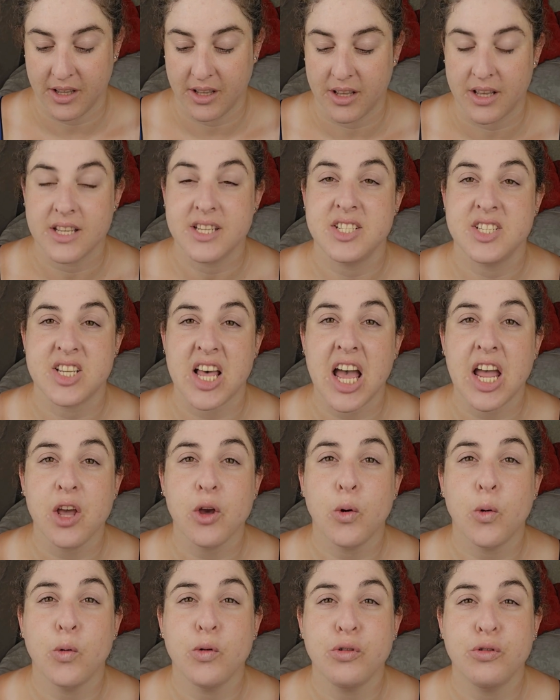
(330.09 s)
Sy
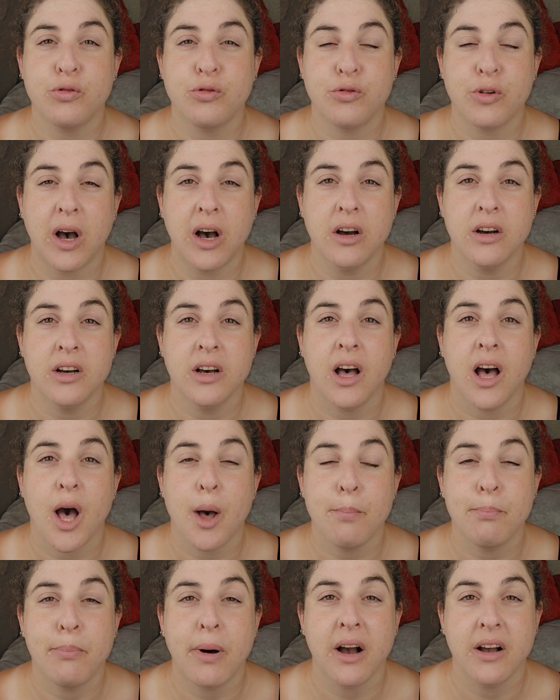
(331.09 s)
ontvang 'n
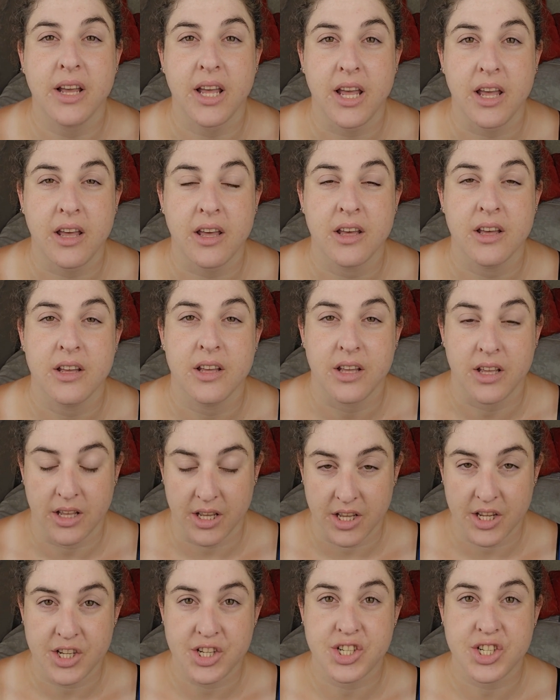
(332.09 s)
pakkie.
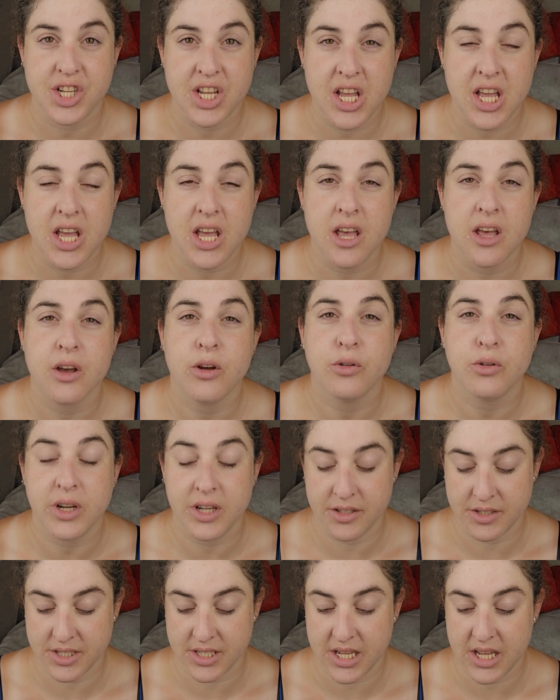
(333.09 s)
She
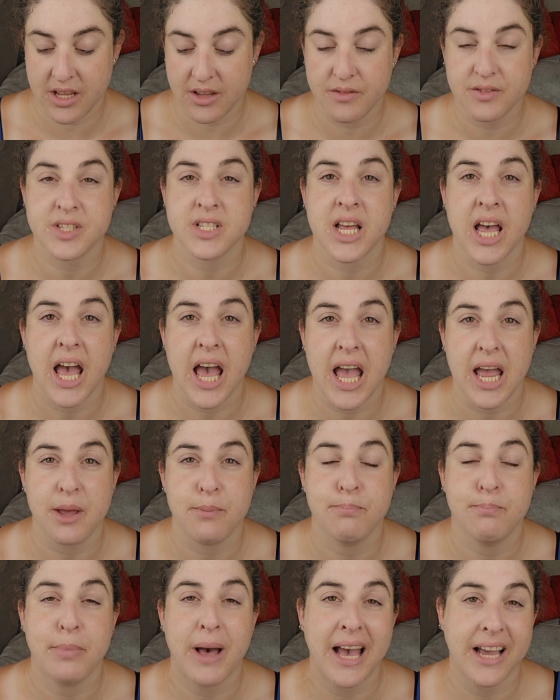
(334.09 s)
receives a
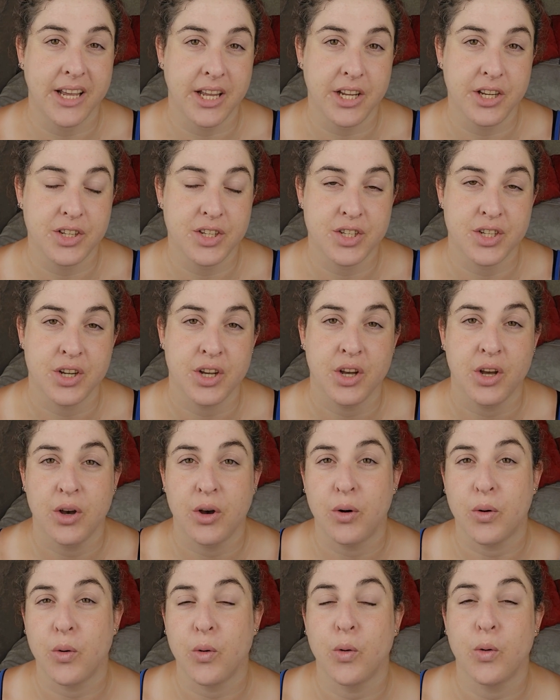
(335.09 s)
package
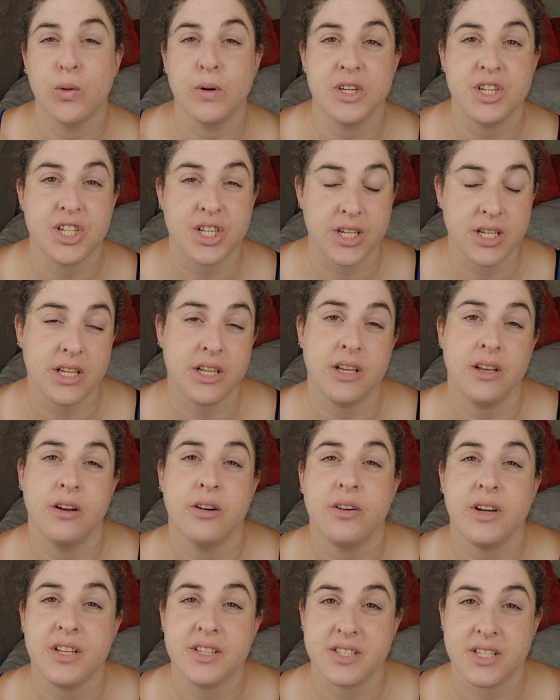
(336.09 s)
or she
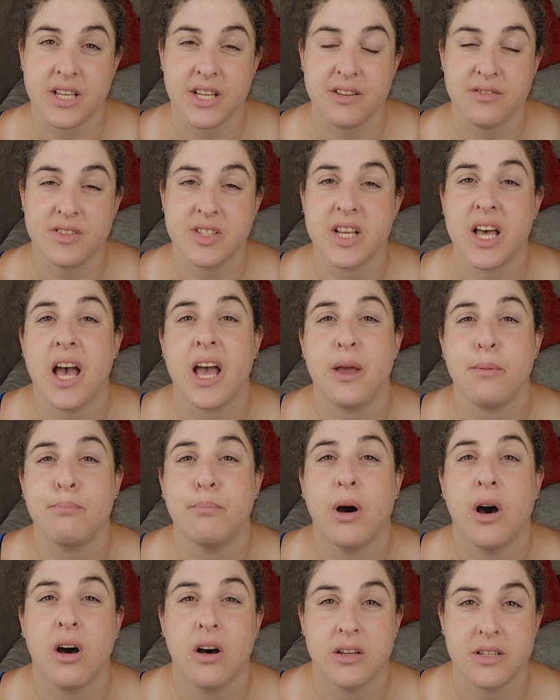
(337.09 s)
receives a
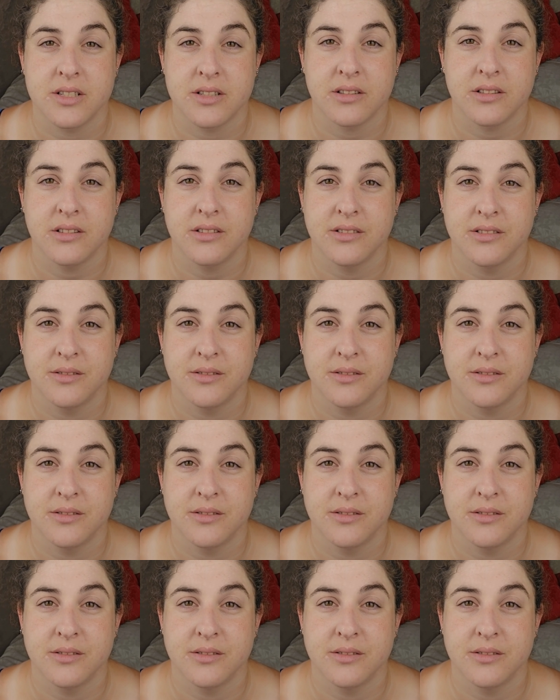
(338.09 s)
parcel.